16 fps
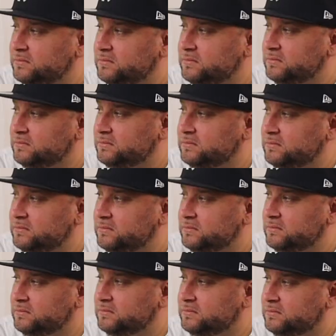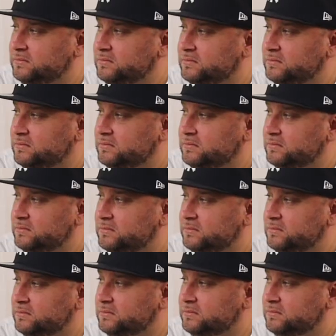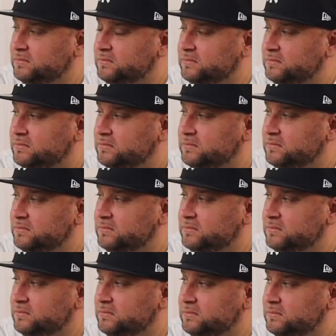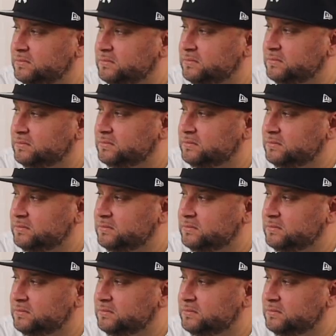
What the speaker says: (not speaking)